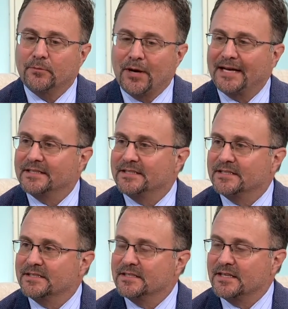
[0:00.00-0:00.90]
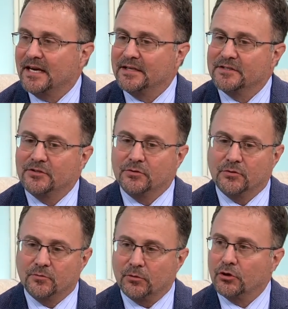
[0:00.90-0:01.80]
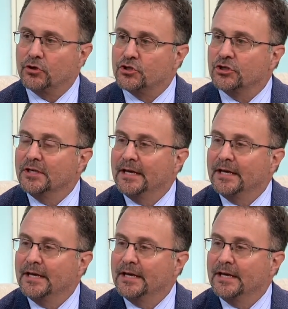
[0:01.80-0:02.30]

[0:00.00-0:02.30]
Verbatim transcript: practices decided to merge